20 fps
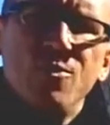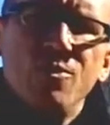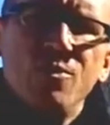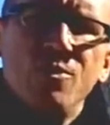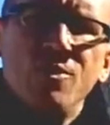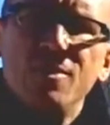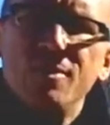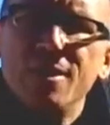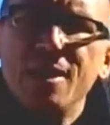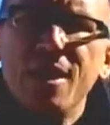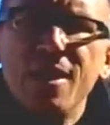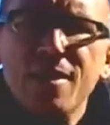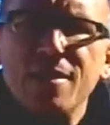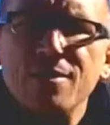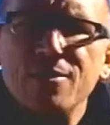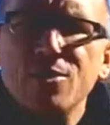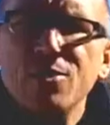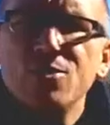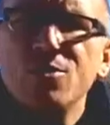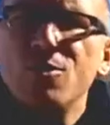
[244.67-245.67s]
or
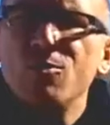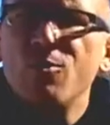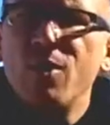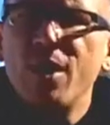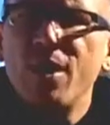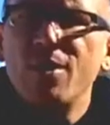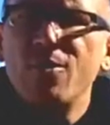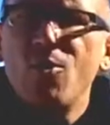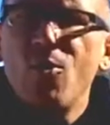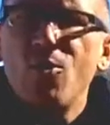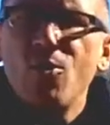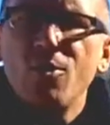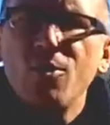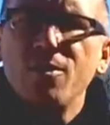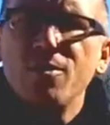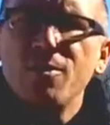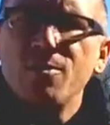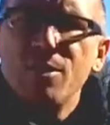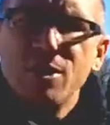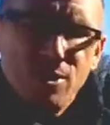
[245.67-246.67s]
again, just a rake
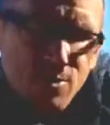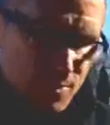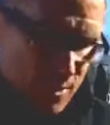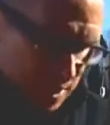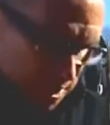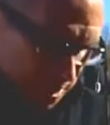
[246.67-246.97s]
or the Beach